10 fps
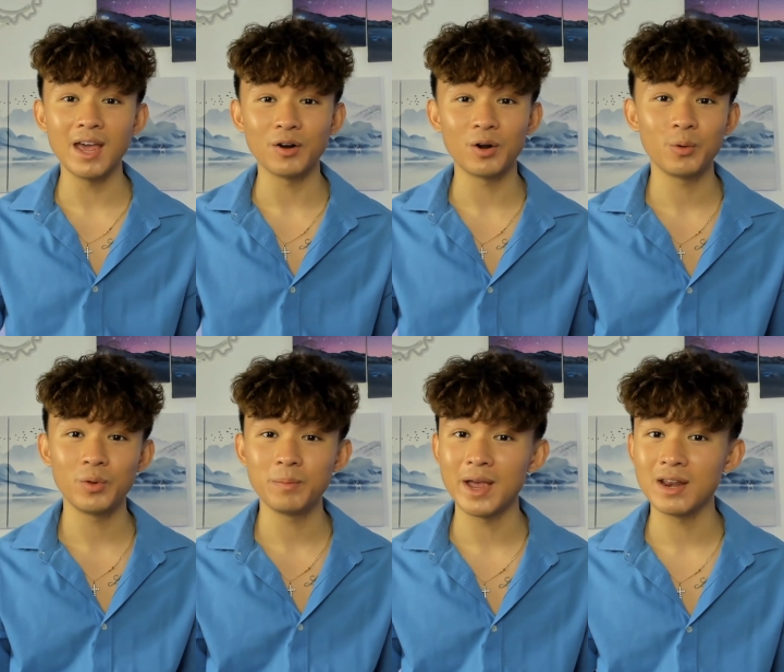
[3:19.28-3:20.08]
or
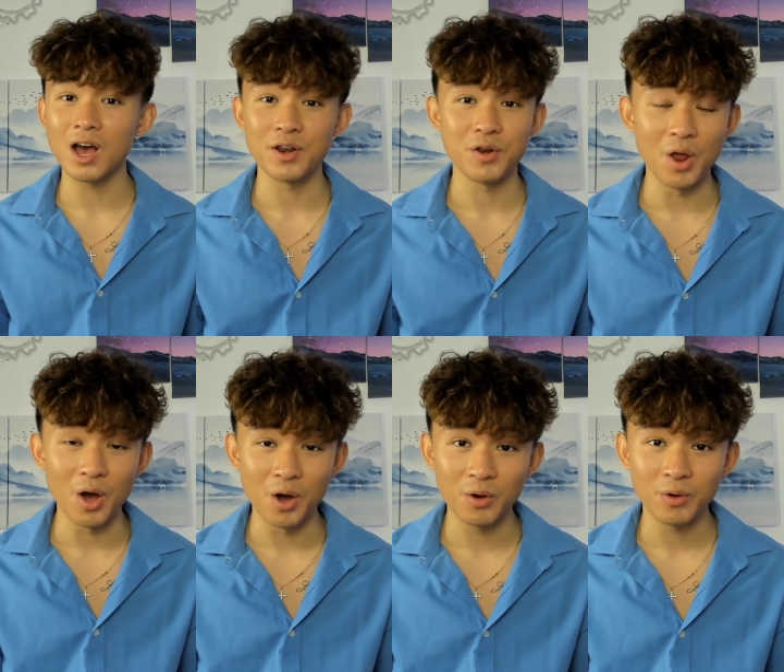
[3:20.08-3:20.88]
we may not
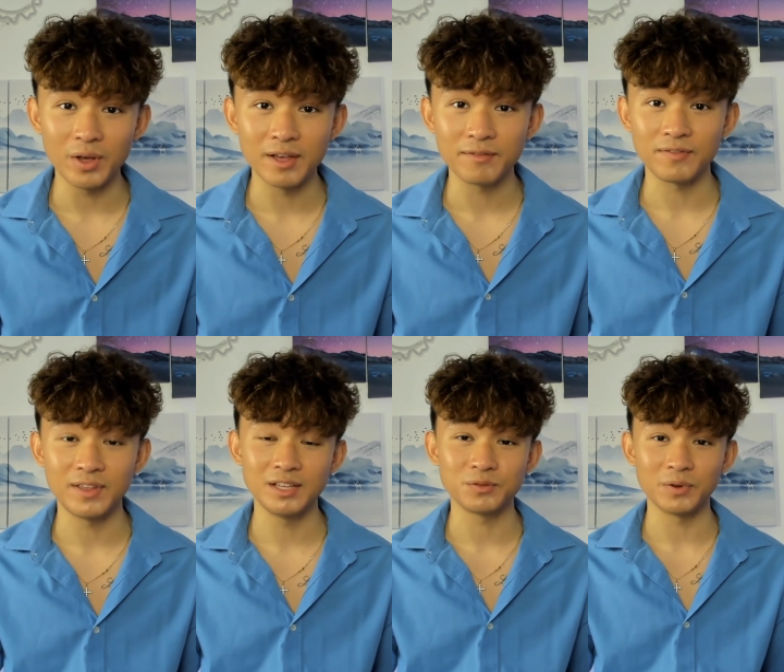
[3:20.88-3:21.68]
know if
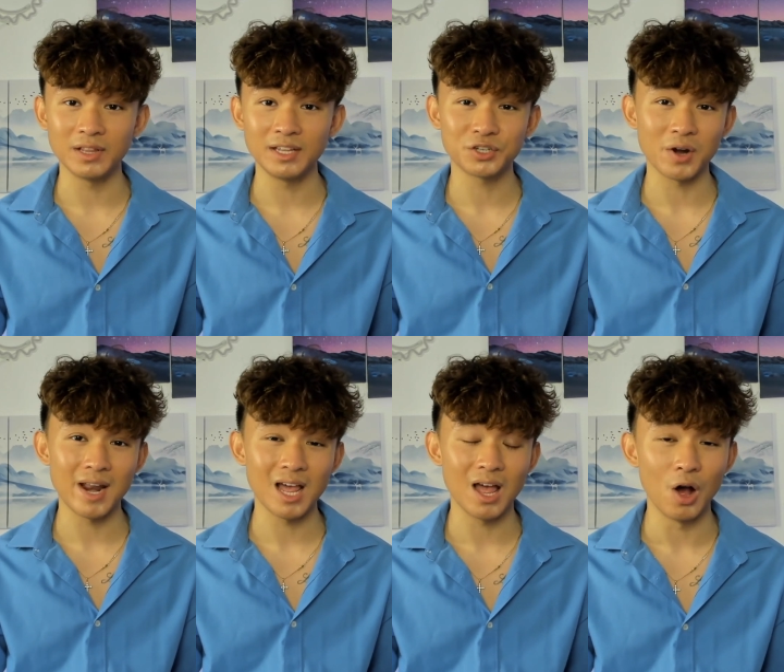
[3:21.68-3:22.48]
he's really trying
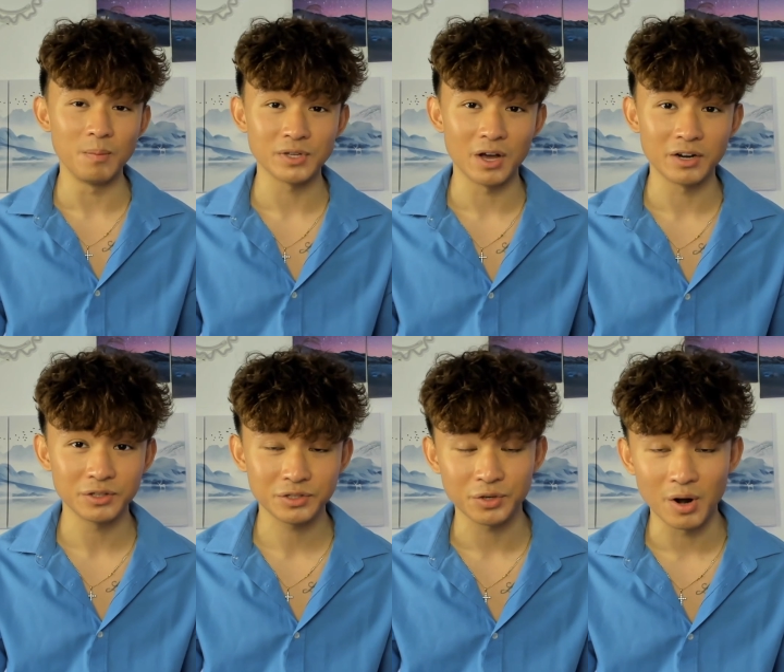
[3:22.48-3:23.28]
to help
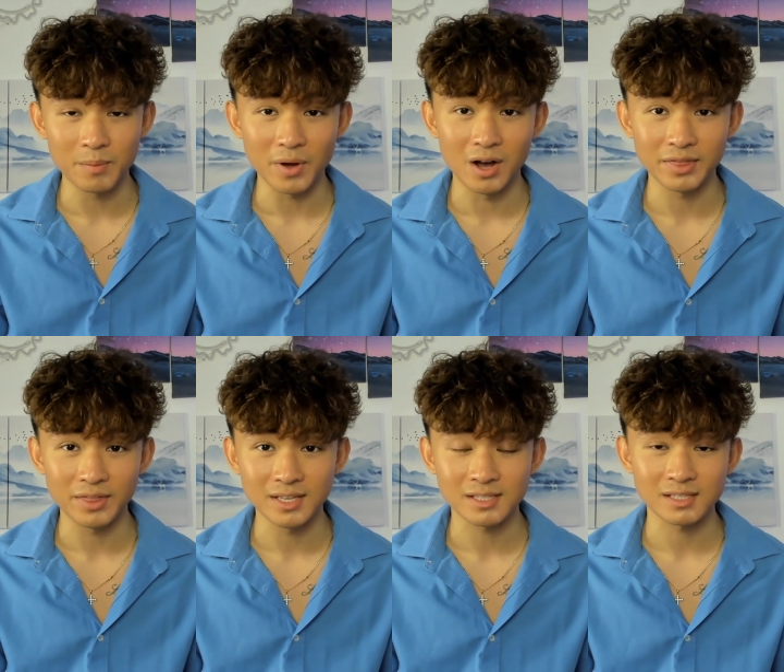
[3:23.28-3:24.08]
Donald Trump on
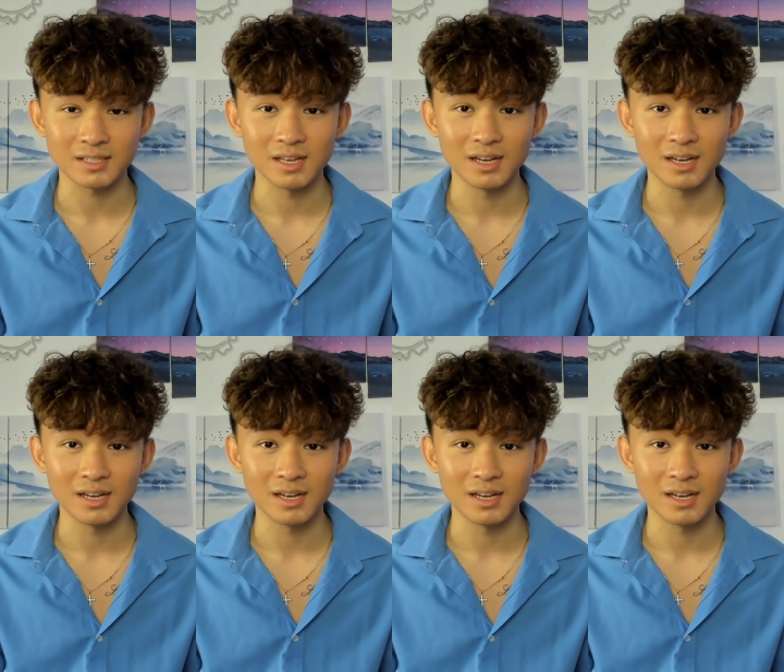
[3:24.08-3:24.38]
this